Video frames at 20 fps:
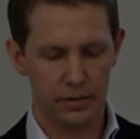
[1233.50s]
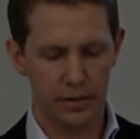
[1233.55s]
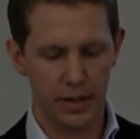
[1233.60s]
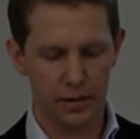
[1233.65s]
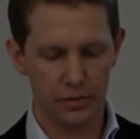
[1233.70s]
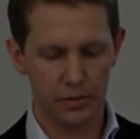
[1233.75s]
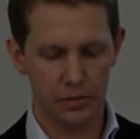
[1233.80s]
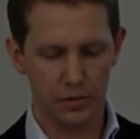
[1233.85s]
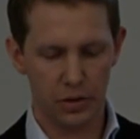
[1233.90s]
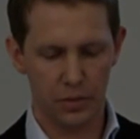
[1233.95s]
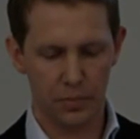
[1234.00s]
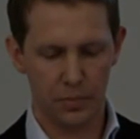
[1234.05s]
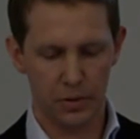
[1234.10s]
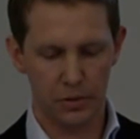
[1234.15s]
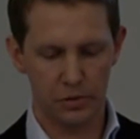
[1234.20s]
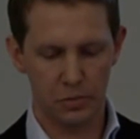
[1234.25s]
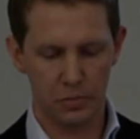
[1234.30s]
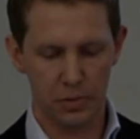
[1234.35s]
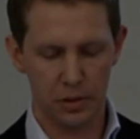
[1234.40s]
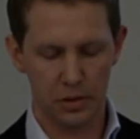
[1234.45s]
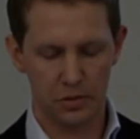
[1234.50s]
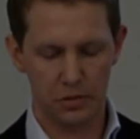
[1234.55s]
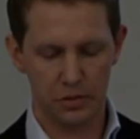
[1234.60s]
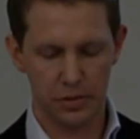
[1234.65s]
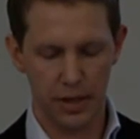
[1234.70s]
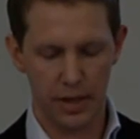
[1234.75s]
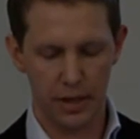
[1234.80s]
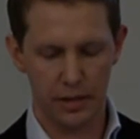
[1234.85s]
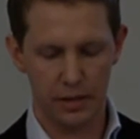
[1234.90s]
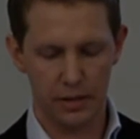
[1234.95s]
It is thus not possible
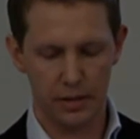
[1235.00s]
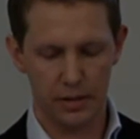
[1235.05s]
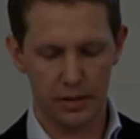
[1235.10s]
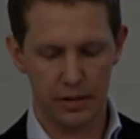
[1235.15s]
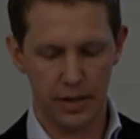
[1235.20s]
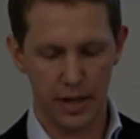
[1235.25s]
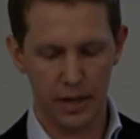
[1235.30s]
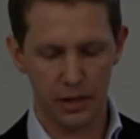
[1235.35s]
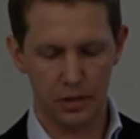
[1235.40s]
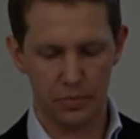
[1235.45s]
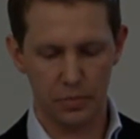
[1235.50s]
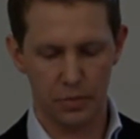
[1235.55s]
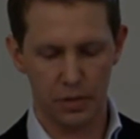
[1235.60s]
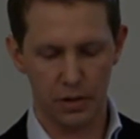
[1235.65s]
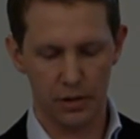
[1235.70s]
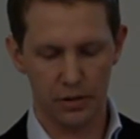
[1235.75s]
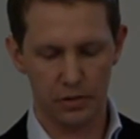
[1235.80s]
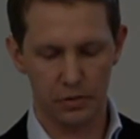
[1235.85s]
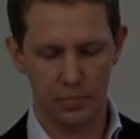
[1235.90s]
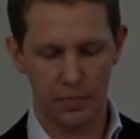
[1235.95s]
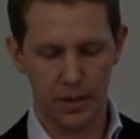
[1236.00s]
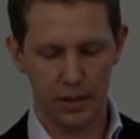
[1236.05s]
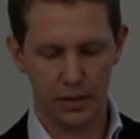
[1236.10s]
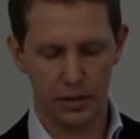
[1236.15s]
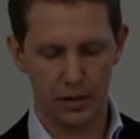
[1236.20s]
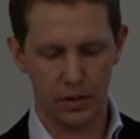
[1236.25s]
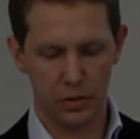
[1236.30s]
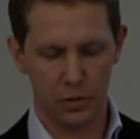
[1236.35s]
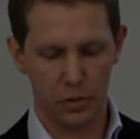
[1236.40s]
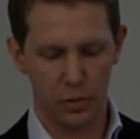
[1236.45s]
to say that the Danish model is
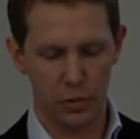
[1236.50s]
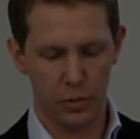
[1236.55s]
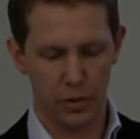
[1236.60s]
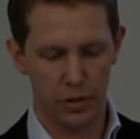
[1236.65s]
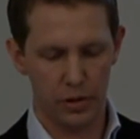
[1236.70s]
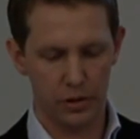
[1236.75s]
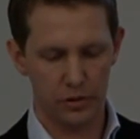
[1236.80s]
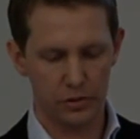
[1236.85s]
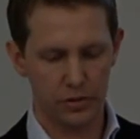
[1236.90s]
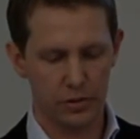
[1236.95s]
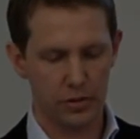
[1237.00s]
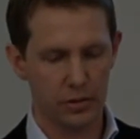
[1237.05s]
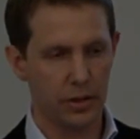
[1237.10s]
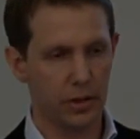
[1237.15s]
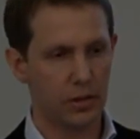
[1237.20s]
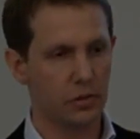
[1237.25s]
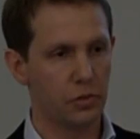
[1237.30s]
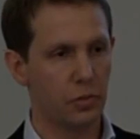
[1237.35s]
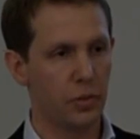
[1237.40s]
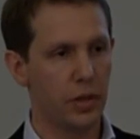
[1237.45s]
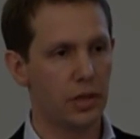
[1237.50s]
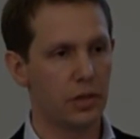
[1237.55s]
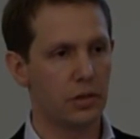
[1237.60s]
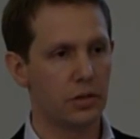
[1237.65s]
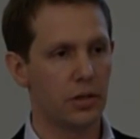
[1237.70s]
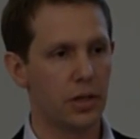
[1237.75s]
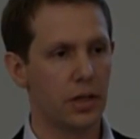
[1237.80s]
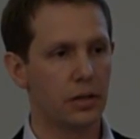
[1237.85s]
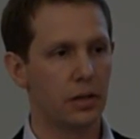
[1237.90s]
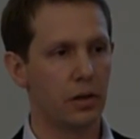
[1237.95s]
better or worse than the
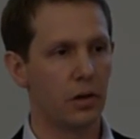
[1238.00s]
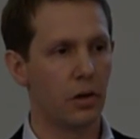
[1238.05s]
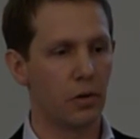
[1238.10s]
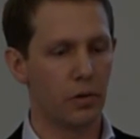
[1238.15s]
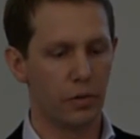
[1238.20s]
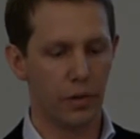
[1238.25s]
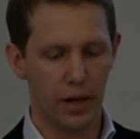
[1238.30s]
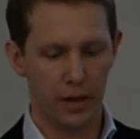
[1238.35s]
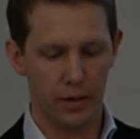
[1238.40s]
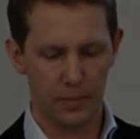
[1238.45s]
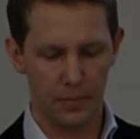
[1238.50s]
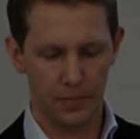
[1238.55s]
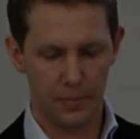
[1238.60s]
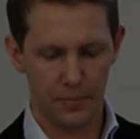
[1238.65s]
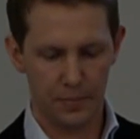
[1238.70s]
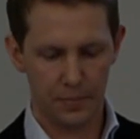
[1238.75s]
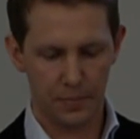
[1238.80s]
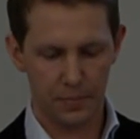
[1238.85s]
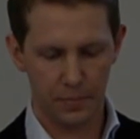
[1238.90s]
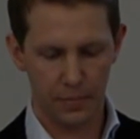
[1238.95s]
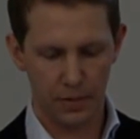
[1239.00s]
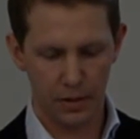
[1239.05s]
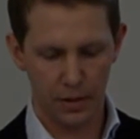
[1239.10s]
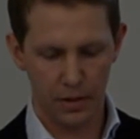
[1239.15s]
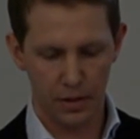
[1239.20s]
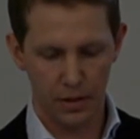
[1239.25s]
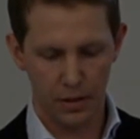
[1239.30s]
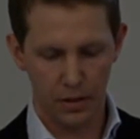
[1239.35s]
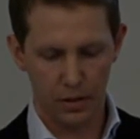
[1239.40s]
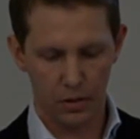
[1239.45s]
Swedish in the long run,
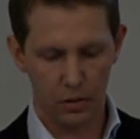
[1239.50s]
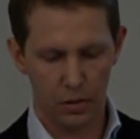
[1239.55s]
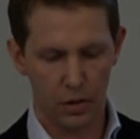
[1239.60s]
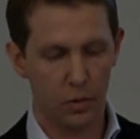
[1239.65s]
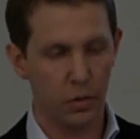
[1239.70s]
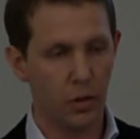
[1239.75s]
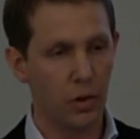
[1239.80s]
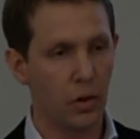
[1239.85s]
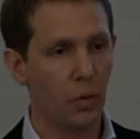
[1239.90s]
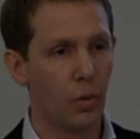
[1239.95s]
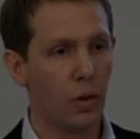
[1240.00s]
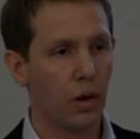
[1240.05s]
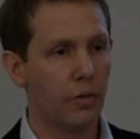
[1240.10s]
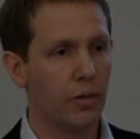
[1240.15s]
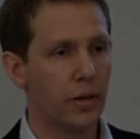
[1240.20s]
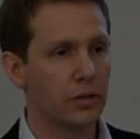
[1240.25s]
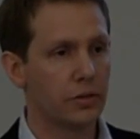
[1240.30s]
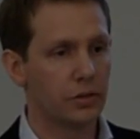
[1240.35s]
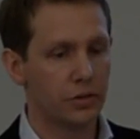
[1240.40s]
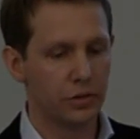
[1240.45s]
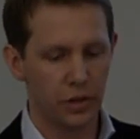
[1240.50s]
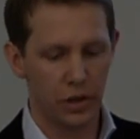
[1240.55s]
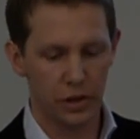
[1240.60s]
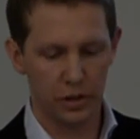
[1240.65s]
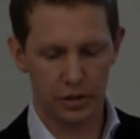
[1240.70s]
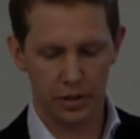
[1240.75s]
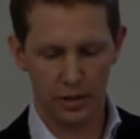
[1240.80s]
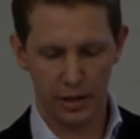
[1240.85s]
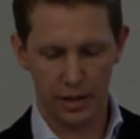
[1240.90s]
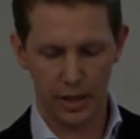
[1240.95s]
although all of
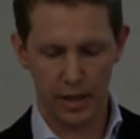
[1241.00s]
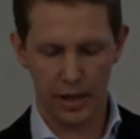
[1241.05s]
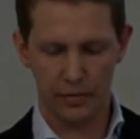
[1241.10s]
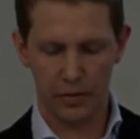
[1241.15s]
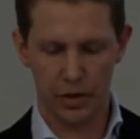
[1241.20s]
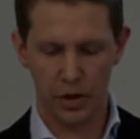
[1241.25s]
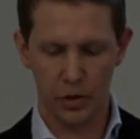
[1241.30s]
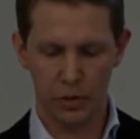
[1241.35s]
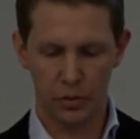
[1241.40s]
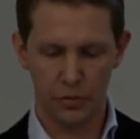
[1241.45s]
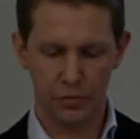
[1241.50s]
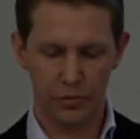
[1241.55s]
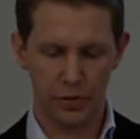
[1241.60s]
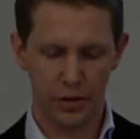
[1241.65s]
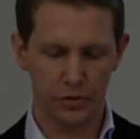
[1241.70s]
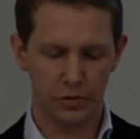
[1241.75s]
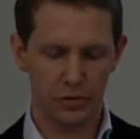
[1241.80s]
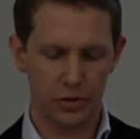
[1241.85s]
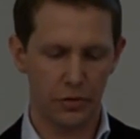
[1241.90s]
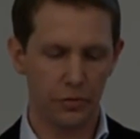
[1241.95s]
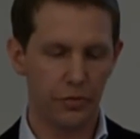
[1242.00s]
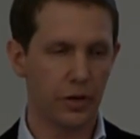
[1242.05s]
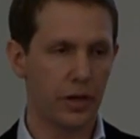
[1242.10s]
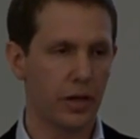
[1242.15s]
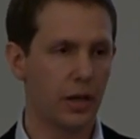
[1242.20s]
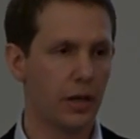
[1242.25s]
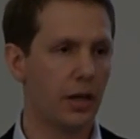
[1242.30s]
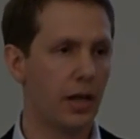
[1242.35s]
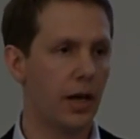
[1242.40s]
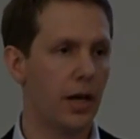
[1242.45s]
us certainly have our own
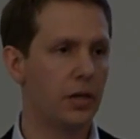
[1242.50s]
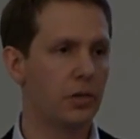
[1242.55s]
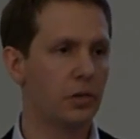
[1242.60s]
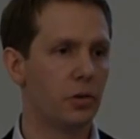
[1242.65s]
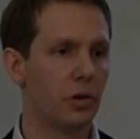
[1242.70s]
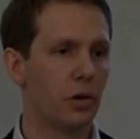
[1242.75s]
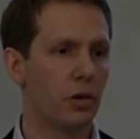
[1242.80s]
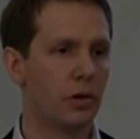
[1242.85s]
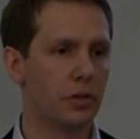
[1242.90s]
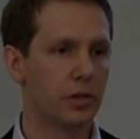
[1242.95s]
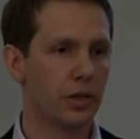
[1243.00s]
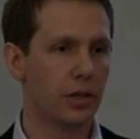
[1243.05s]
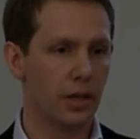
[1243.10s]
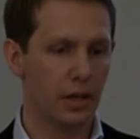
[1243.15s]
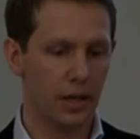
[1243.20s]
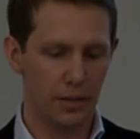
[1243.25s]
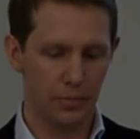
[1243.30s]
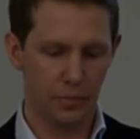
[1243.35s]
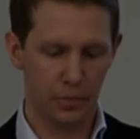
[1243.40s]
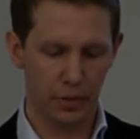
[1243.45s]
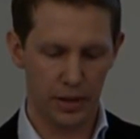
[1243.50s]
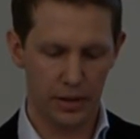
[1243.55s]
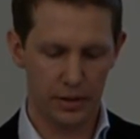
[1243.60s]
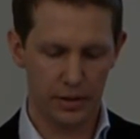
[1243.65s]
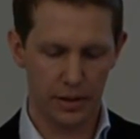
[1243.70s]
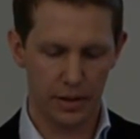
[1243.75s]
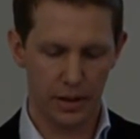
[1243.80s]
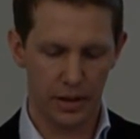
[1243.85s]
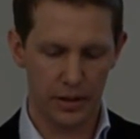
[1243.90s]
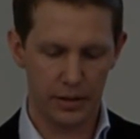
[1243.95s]
philosophical, ideological, and
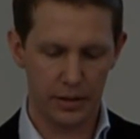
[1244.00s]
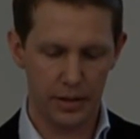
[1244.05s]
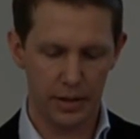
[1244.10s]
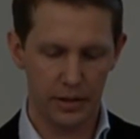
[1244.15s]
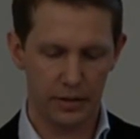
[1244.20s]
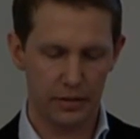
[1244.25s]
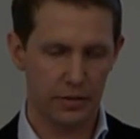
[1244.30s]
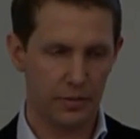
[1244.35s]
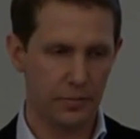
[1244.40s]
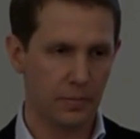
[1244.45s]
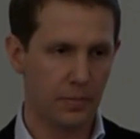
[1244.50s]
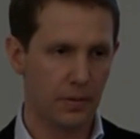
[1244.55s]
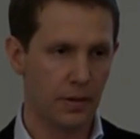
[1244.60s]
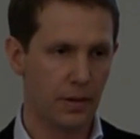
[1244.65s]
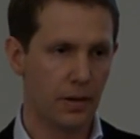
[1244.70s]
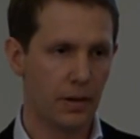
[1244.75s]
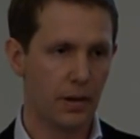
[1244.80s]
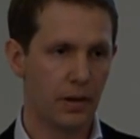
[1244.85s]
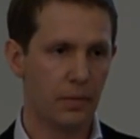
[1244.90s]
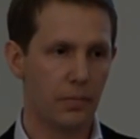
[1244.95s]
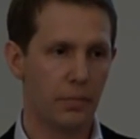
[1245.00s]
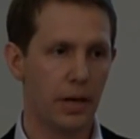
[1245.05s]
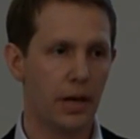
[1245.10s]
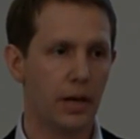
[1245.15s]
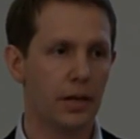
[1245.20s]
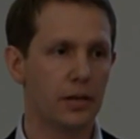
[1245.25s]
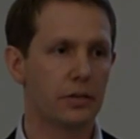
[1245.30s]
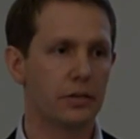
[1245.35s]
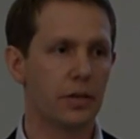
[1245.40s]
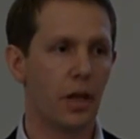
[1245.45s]
political ideas.
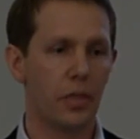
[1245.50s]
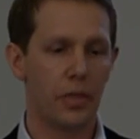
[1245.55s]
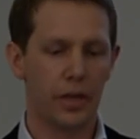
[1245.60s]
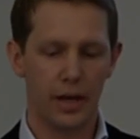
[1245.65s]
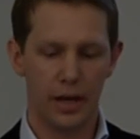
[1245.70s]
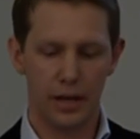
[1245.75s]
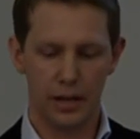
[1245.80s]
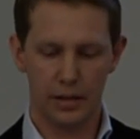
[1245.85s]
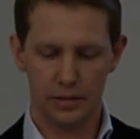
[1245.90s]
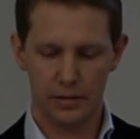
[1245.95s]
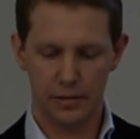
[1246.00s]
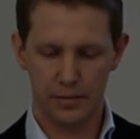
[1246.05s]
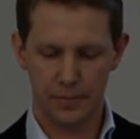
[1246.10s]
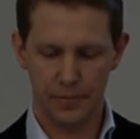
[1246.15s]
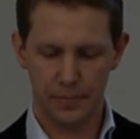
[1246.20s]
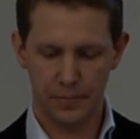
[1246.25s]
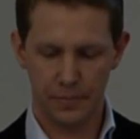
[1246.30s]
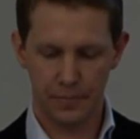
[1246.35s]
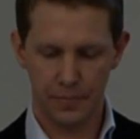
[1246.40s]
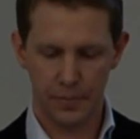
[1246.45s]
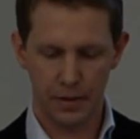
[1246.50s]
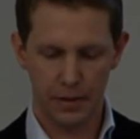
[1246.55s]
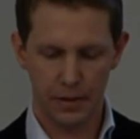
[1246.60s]
But that is something else.